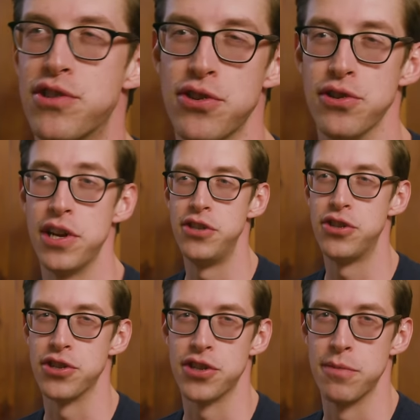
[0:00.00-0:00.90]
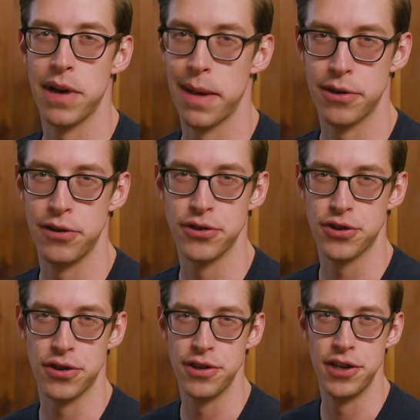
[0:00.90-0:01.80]
salacious in pop
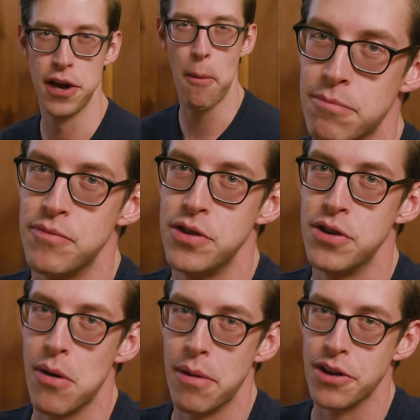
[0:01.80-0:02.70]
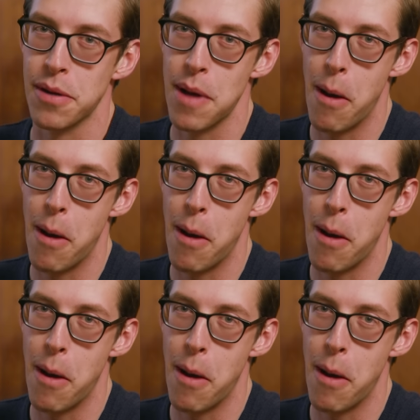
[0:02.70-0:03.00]
culture, you know? You know what I'm talking